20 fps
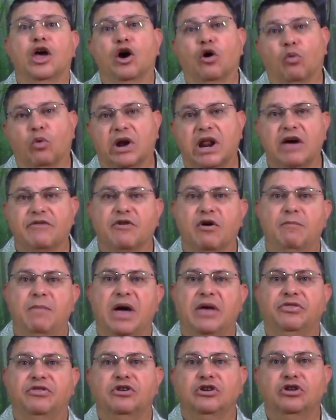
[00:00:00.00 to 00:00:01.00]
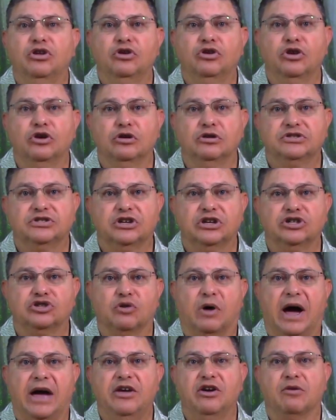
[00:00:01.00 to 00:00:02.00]
Whatever method you use to
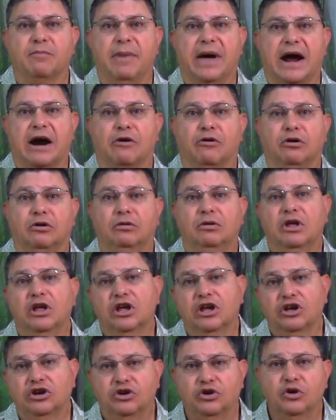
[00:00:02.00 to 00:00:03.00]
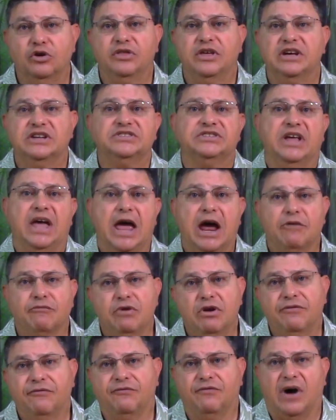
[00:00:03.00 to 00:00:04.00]
dry your barrel, do this
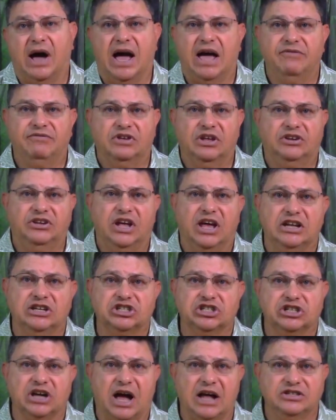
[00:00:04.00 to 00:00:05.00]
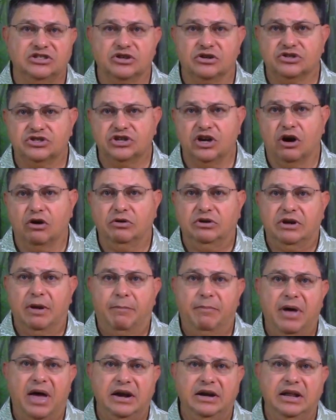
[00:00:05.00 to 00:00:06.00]
every 5 to 10 shots or so,
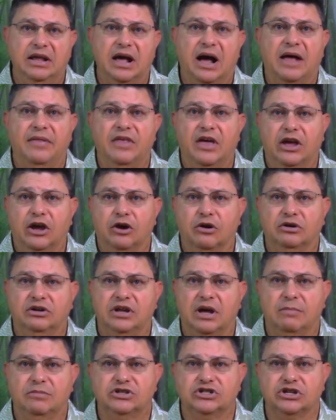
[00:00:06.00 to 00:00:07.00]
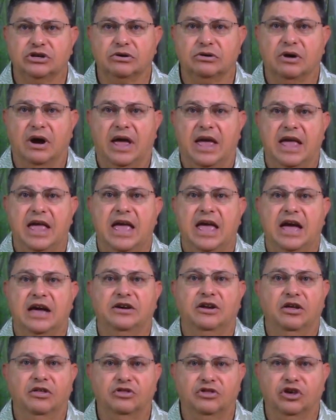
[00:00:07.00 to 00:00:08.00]
depending on the air temperature
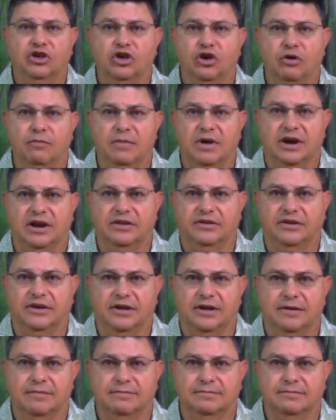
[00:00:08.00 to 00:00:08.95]
and the humidity.